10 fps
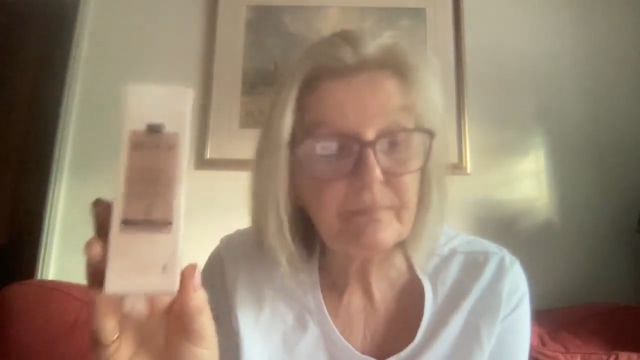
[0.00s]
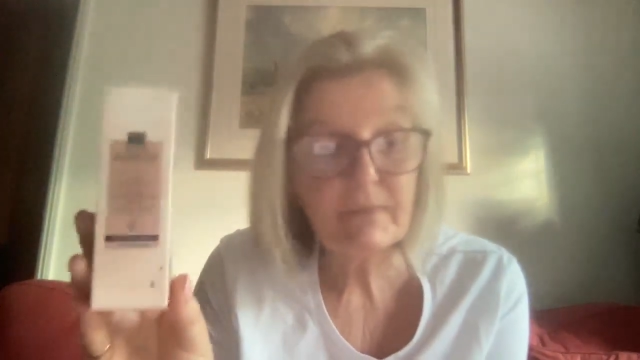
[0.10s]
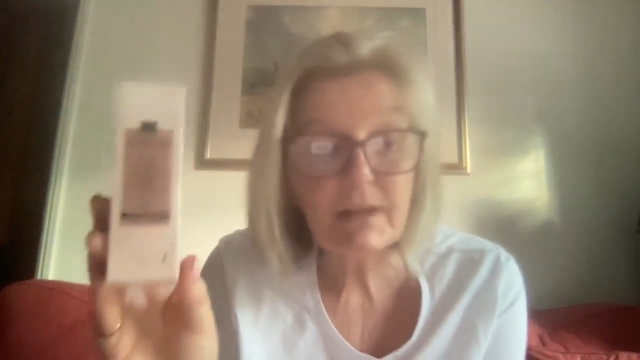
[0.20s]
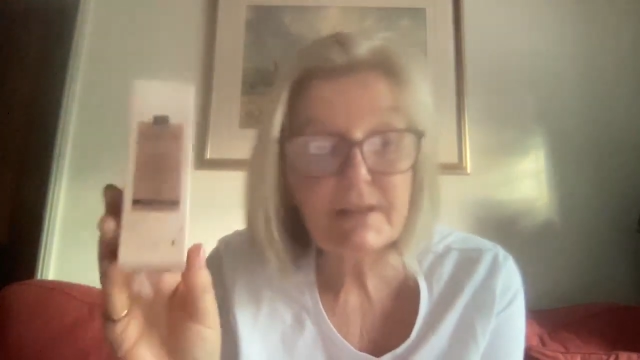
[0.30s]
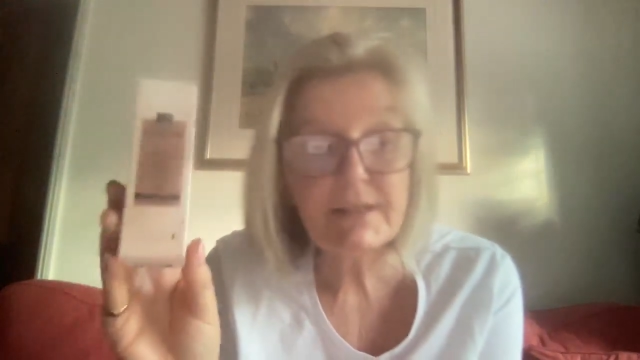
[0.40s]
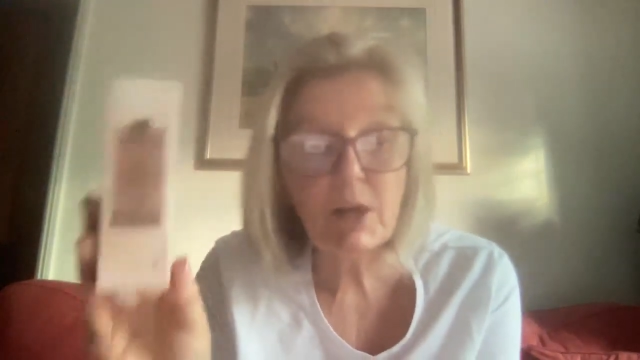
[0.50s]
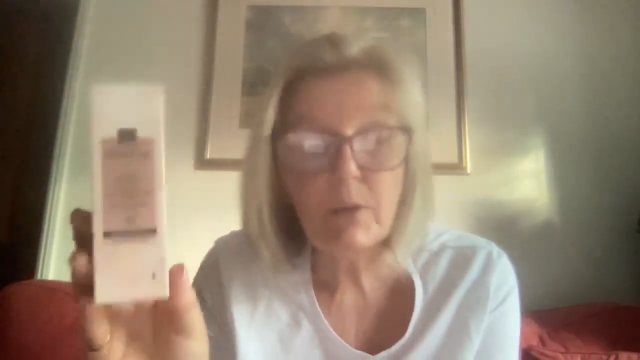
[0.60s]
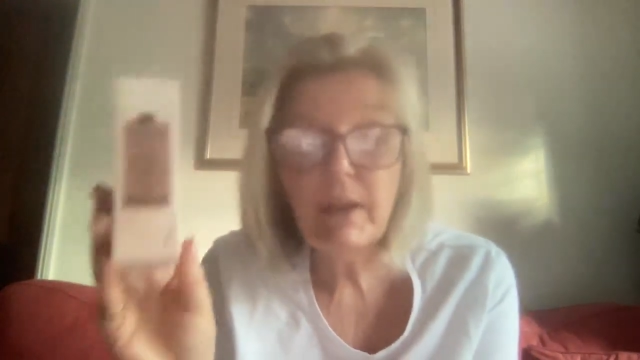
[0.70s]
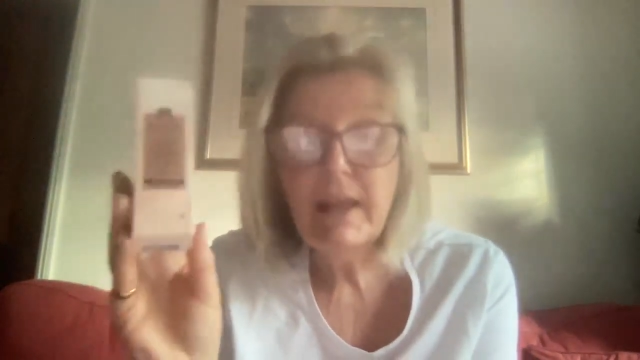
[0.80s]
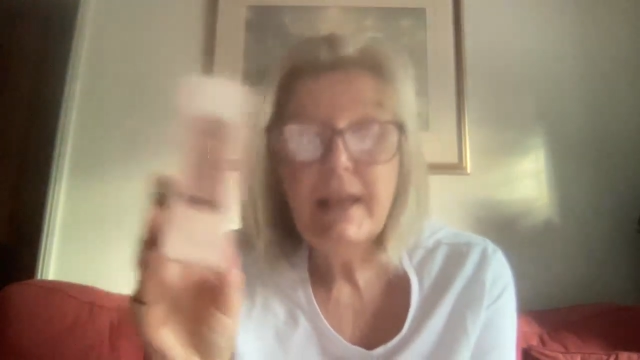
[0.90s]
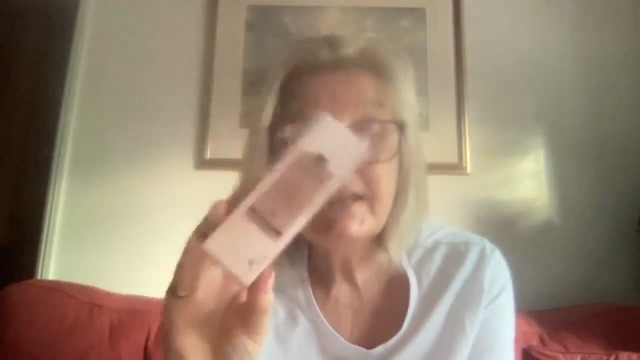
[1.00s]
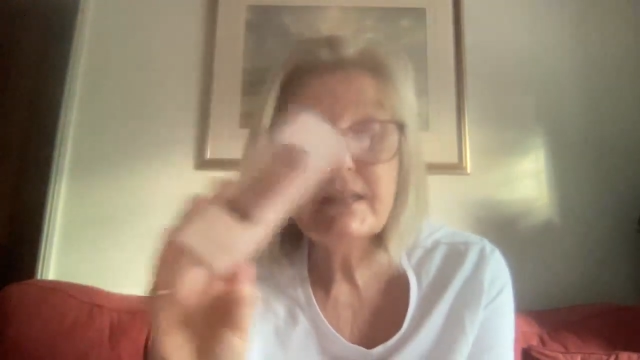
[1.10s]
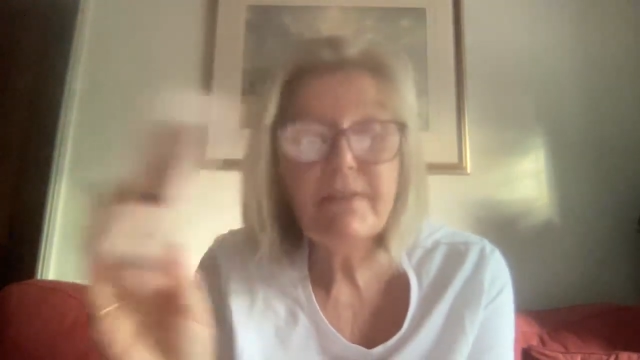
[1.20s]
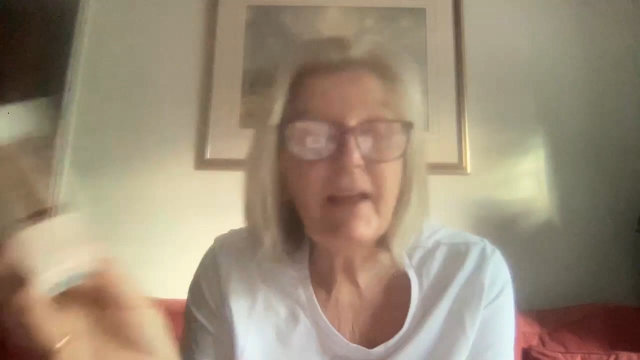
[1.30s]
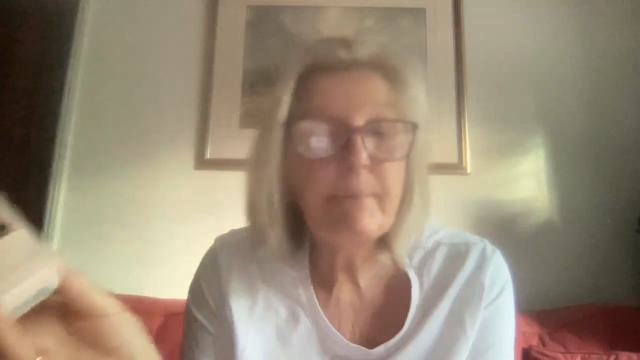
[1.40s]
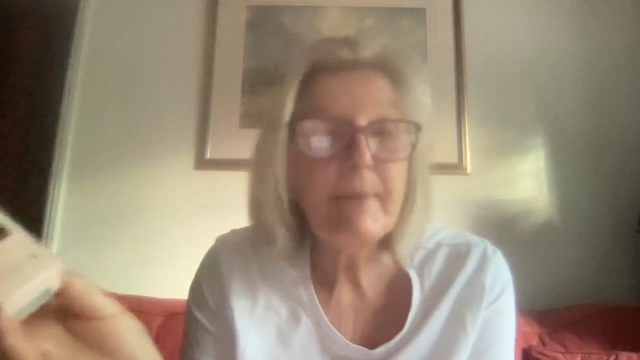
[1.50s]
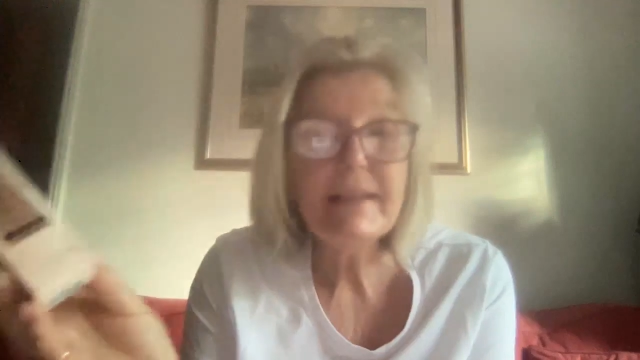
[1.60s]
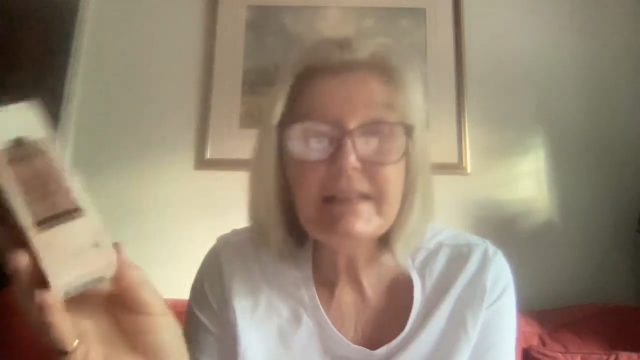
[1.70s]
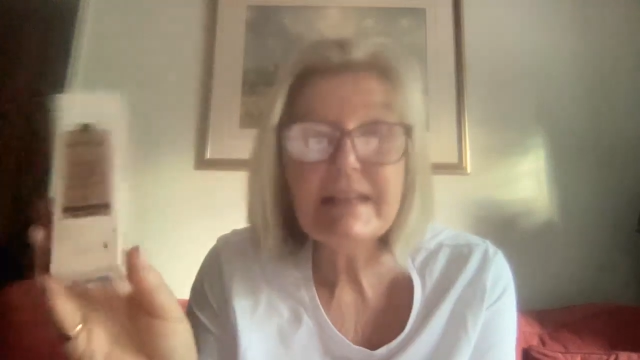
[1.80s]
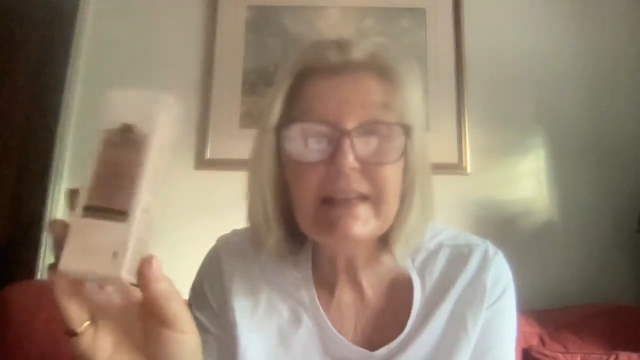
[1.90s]
So it's for
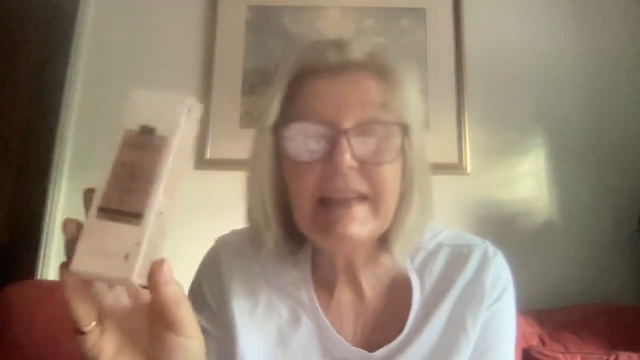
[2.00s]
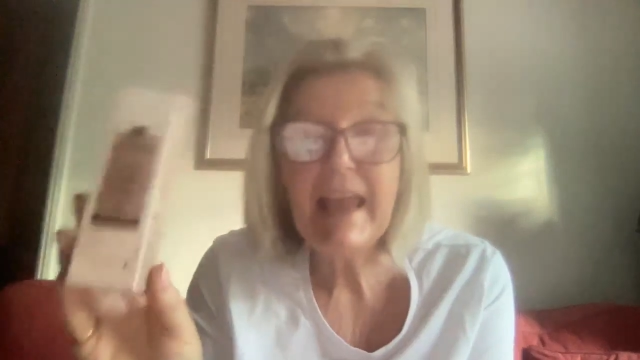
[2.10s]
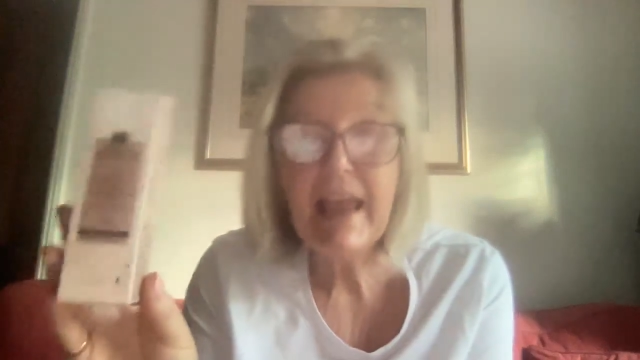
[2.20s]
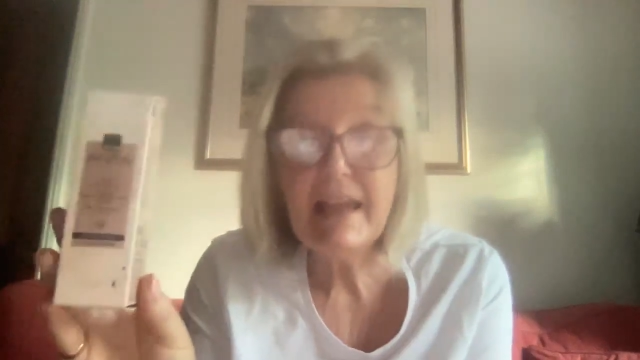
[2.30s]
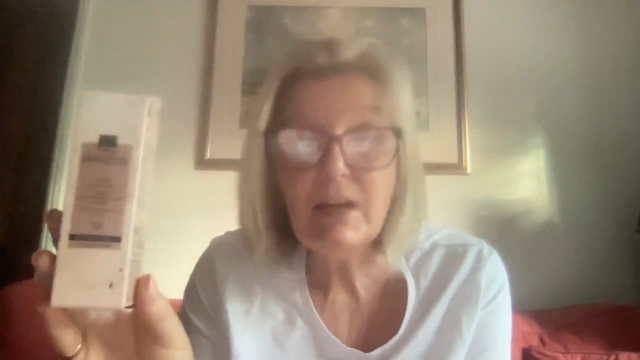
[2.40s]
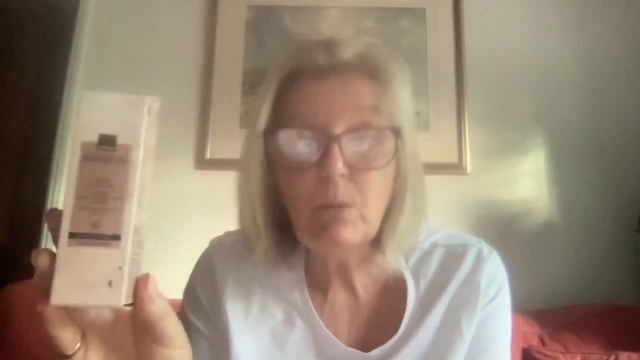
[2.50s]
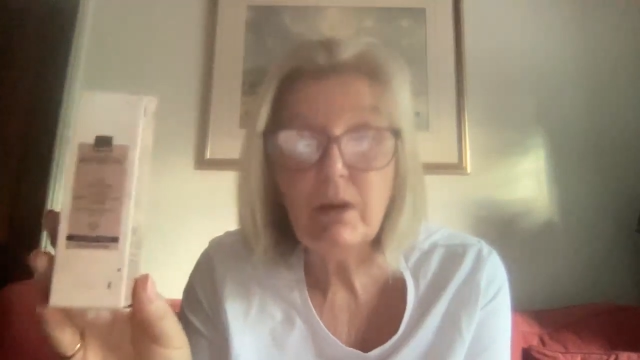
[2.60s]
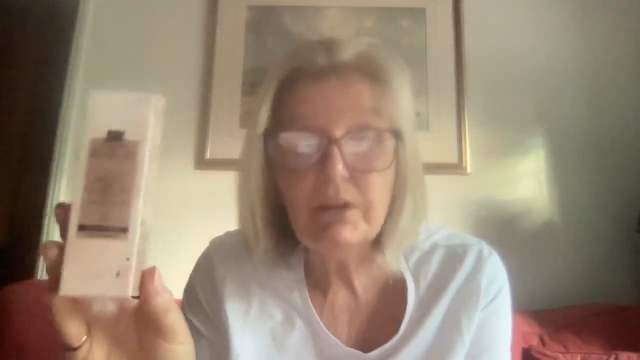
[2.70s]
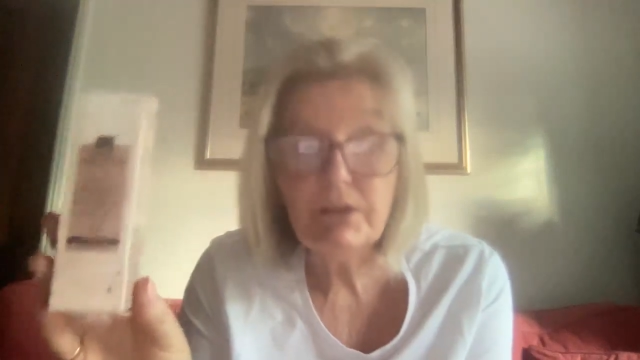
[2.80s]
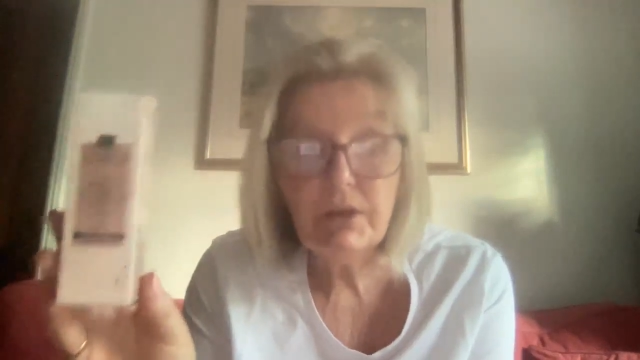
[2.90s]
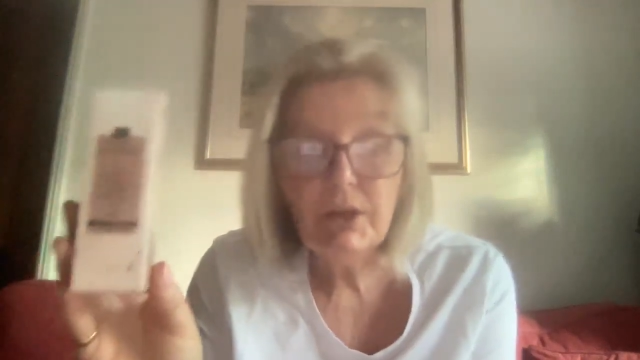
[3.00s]
basically anyone